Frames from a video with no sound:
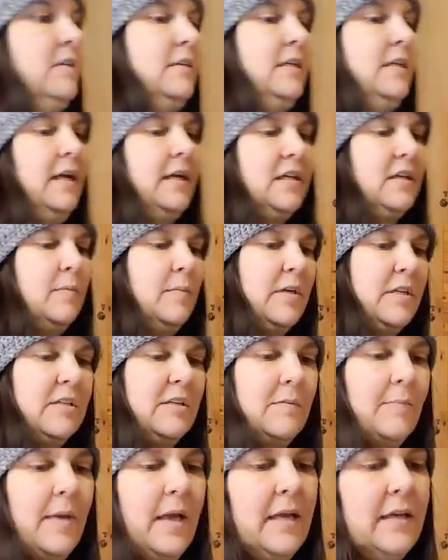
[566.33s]
that I
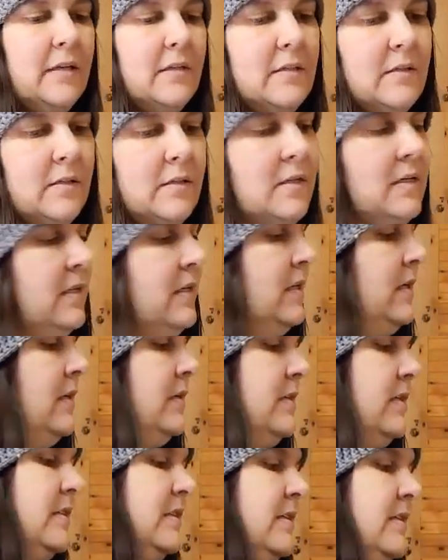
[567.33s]
commissioned back in
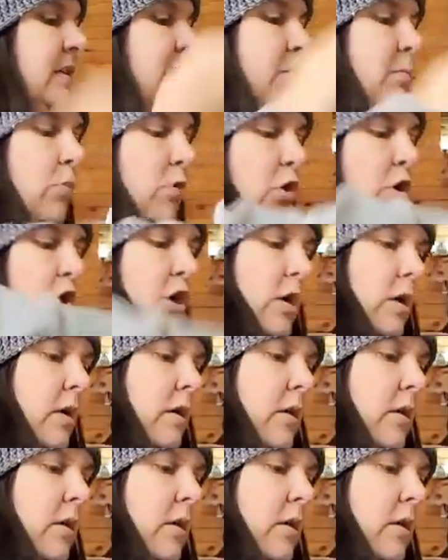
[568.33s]
December.